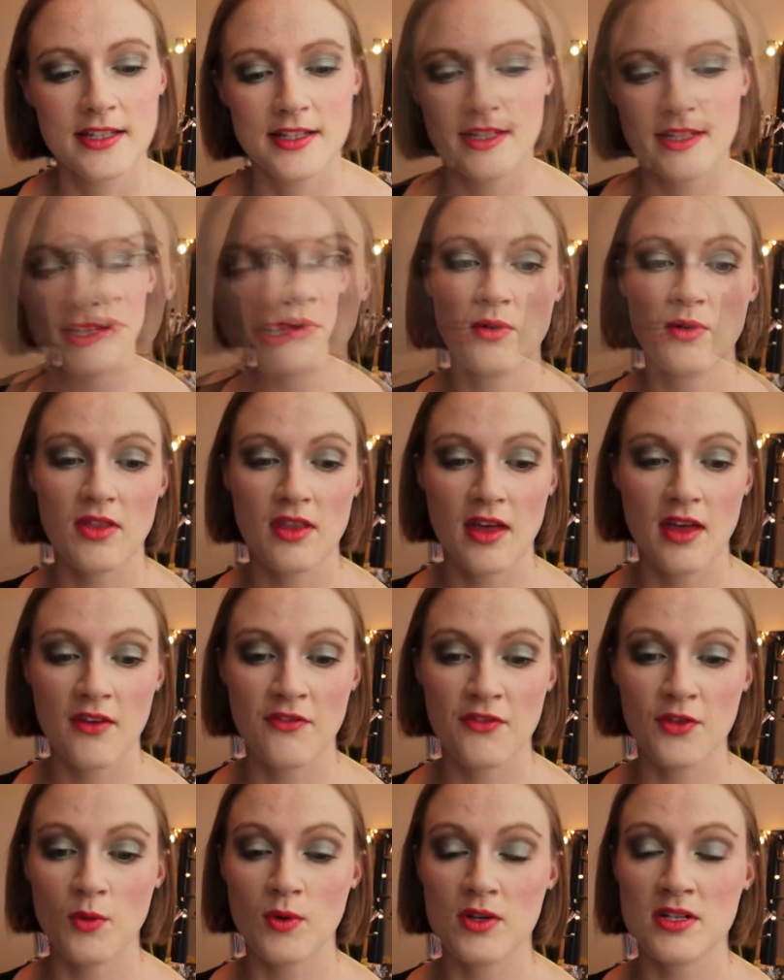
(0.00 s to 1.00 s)
So
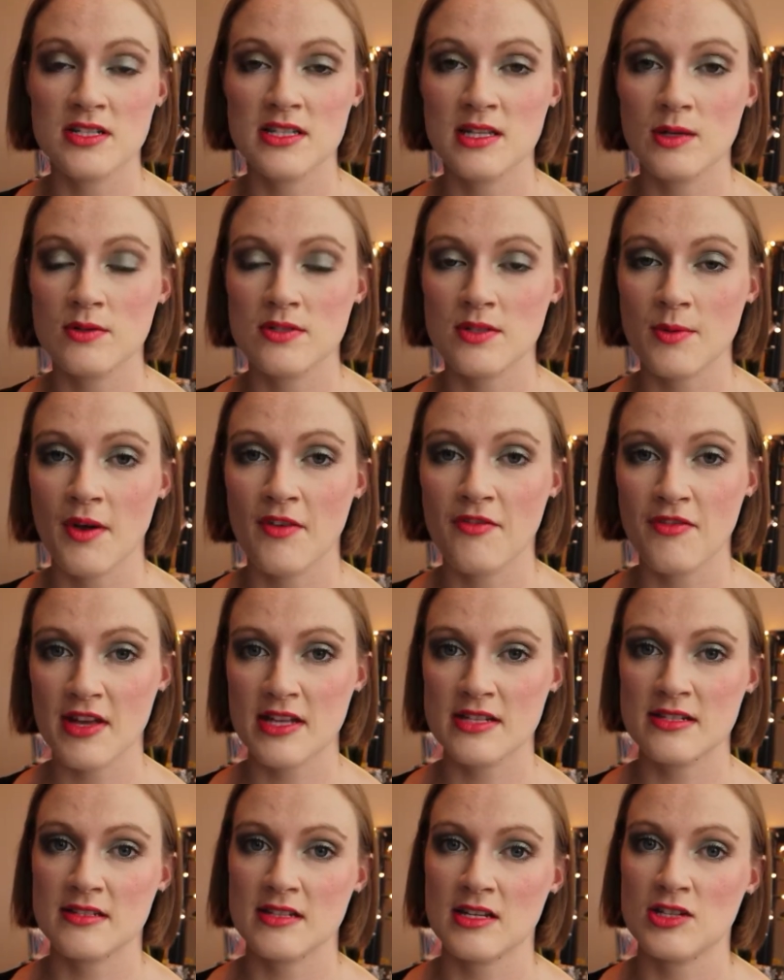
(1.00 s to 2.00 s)
if you want to see what's on my
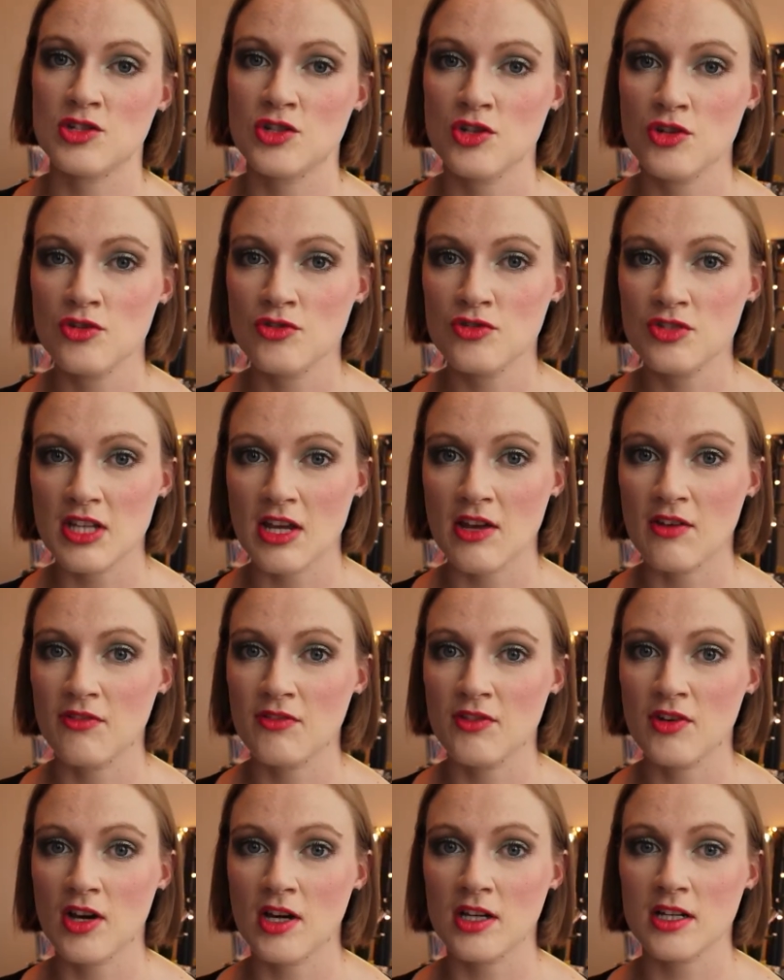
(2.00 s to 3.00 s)
face, stay tuned.
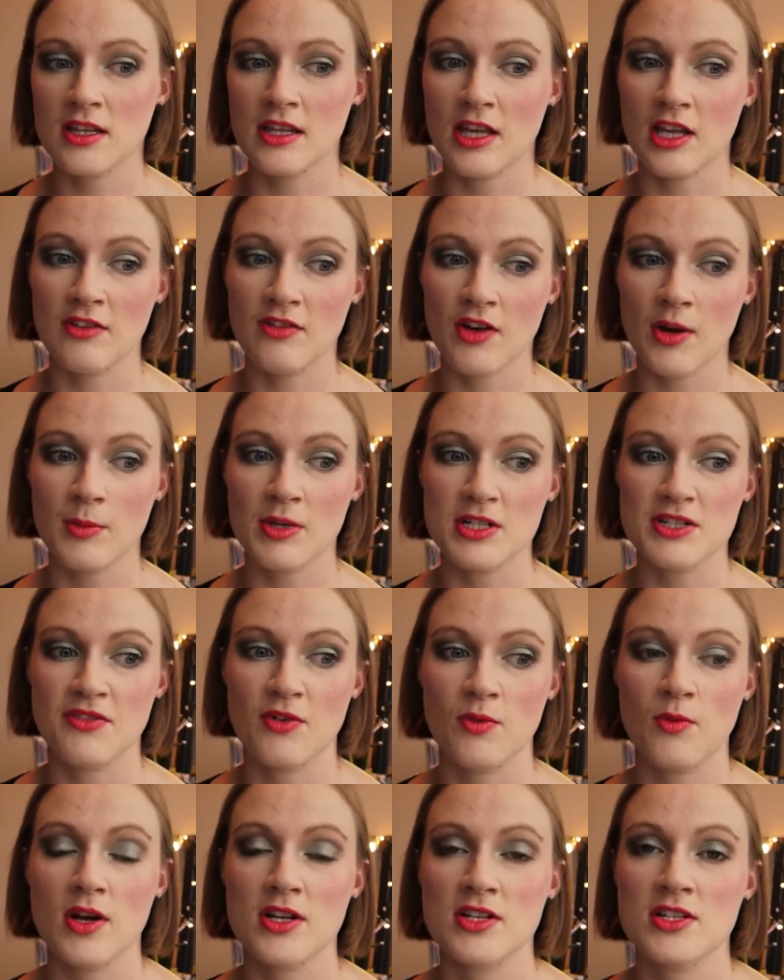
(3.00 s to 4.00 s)
If not, thank you very much
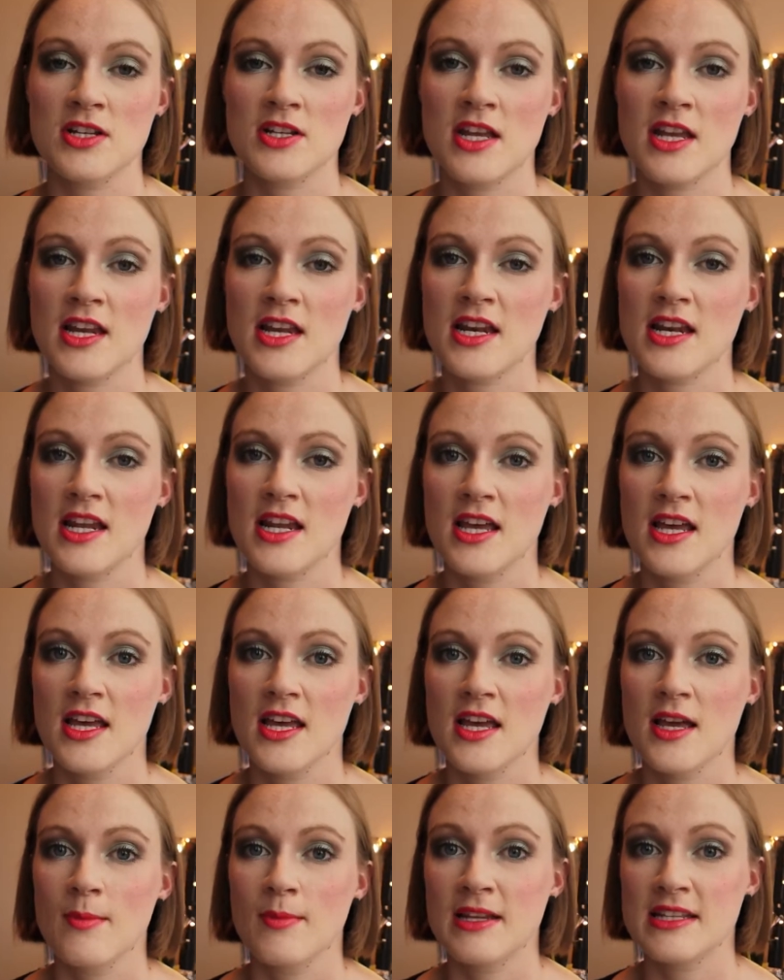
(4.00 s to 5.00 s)
for watching.
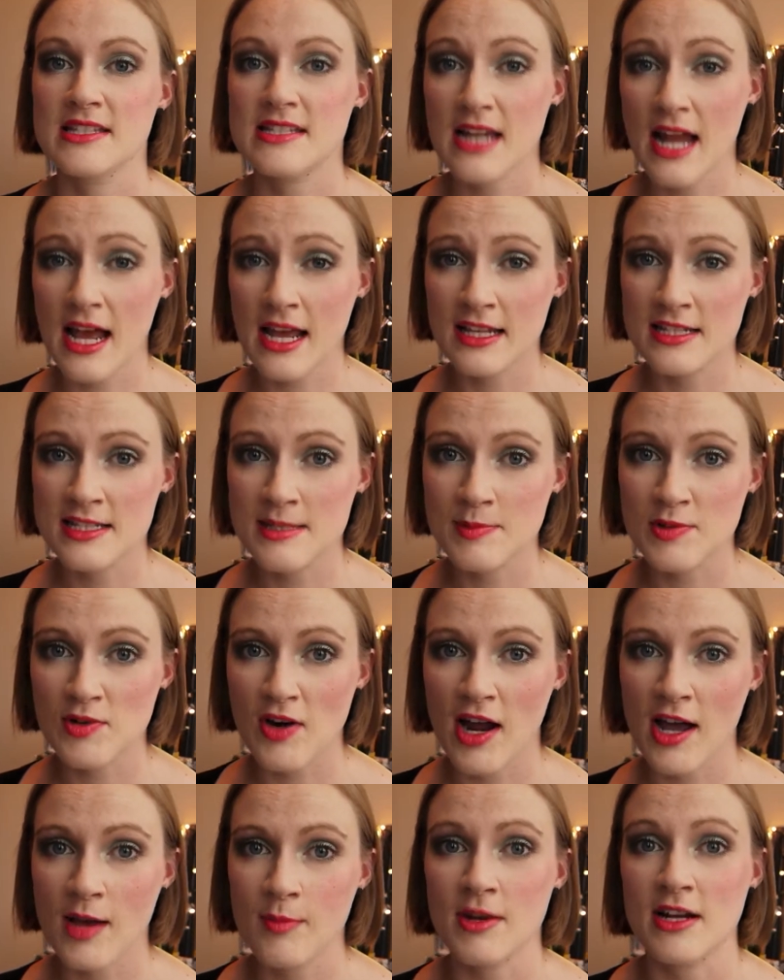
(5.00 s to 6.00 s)
Please like and
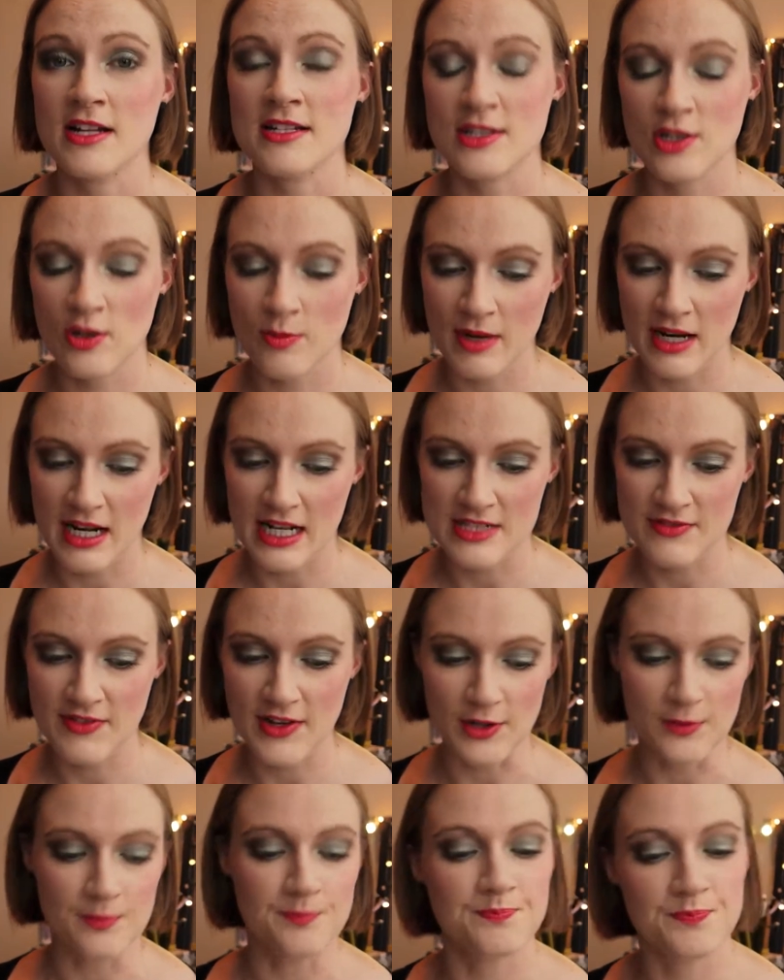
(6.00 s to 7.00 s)
subscribe, and I'll see you in my next
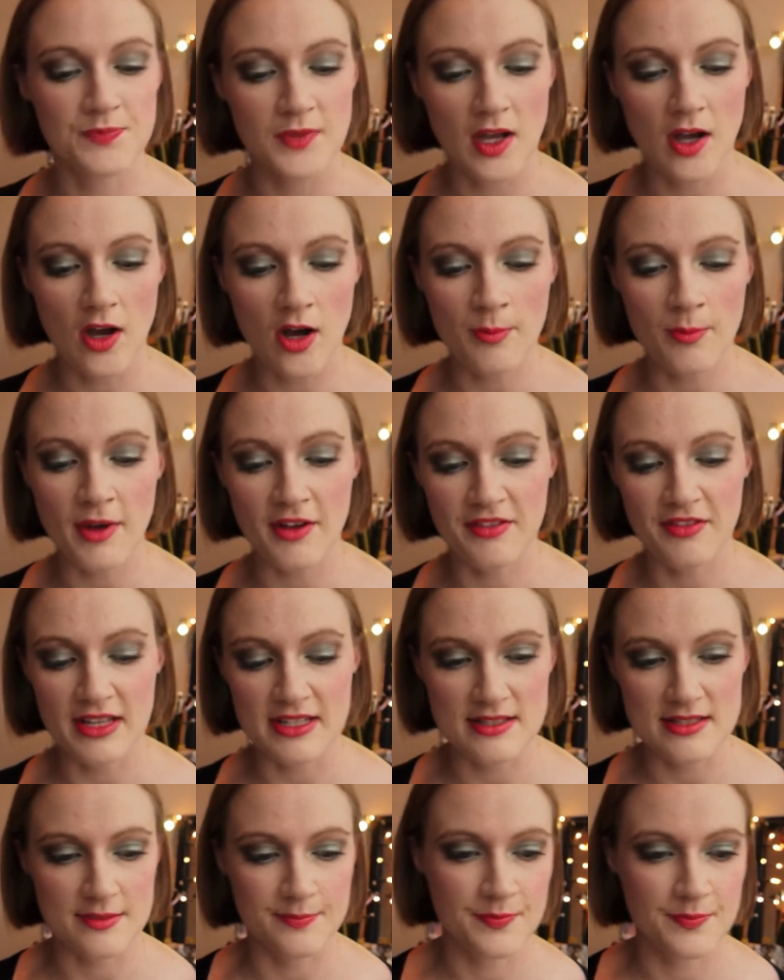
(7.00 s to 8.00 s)
video on my
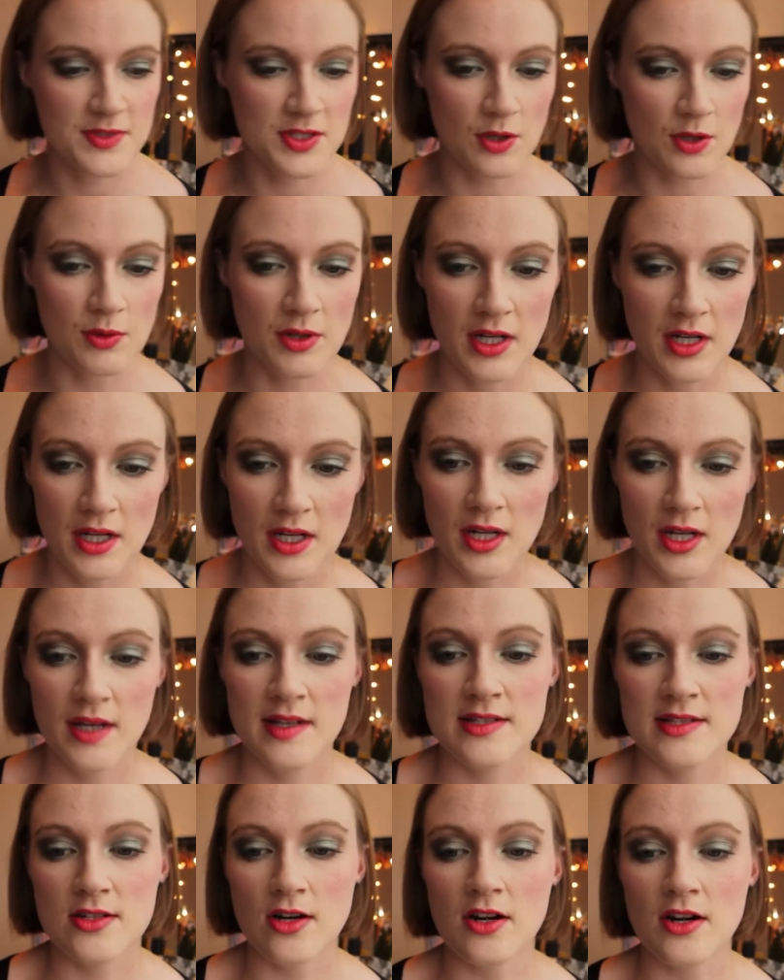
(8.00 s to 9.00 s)
face. So
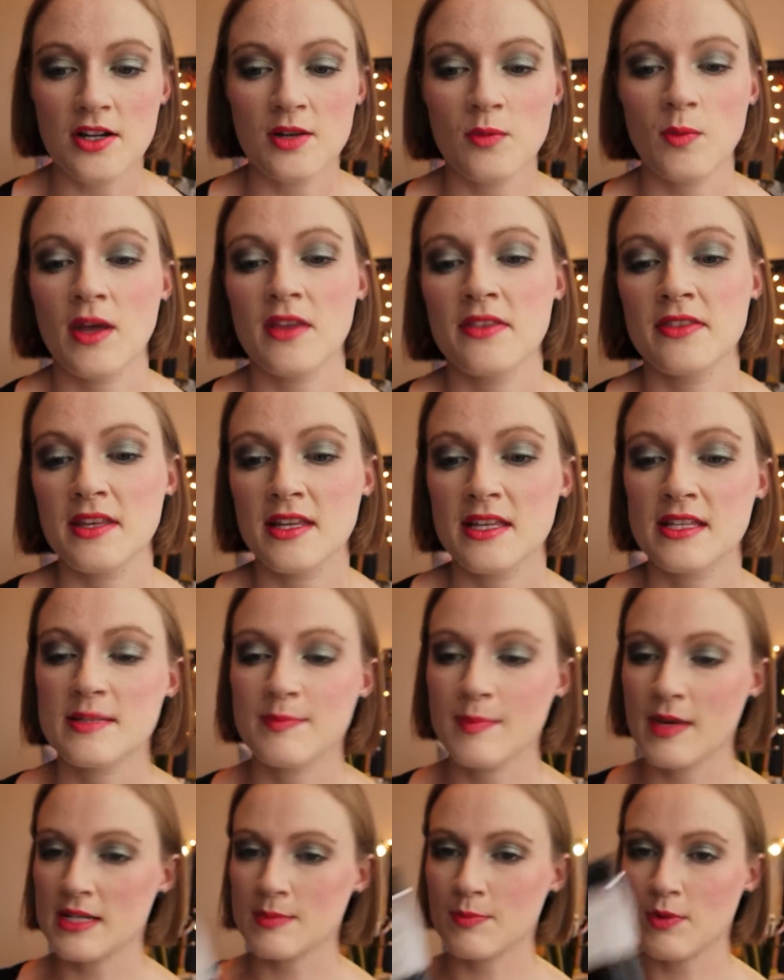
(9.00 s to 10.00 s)
started with the
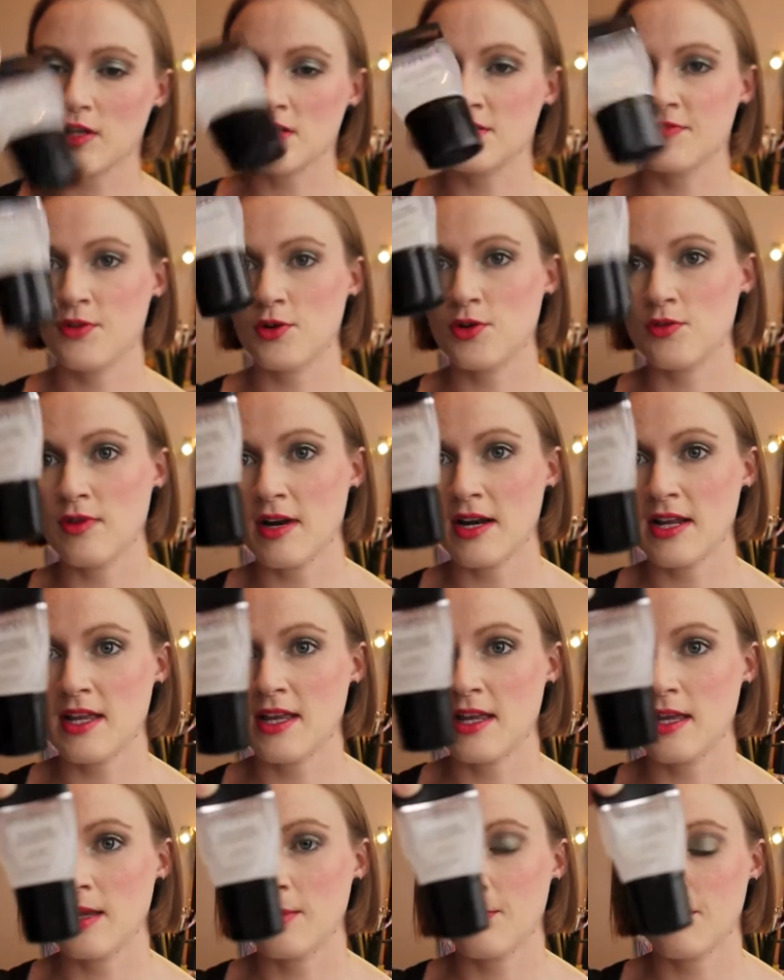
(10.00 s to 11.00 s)
Smashbox Photo
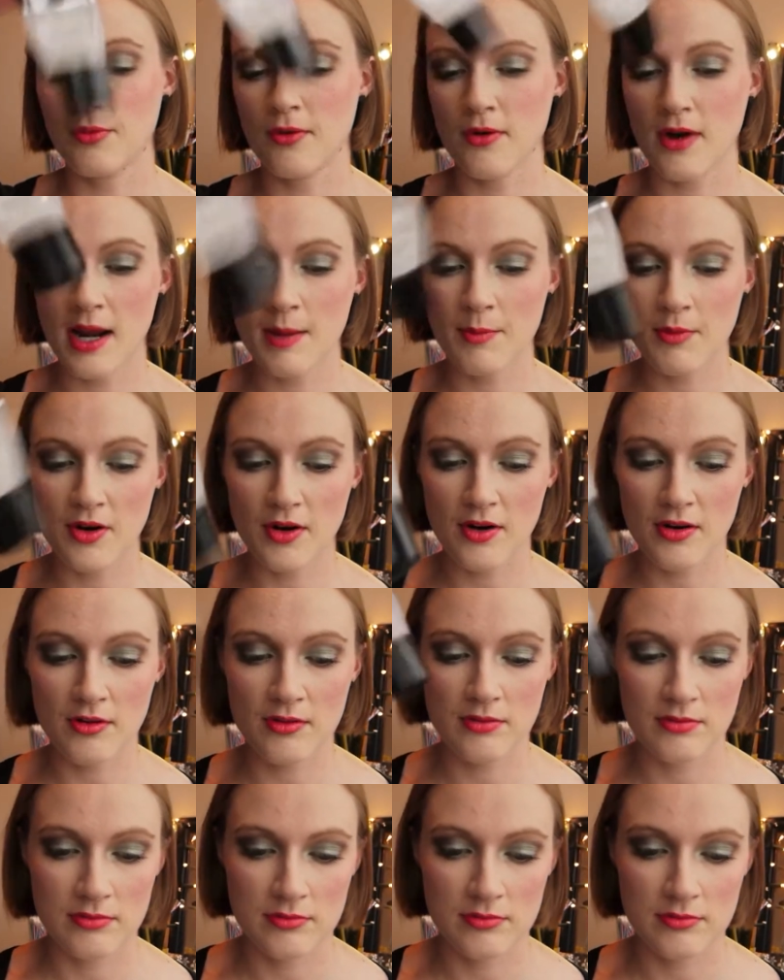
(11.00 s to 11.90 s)
Ready Primer.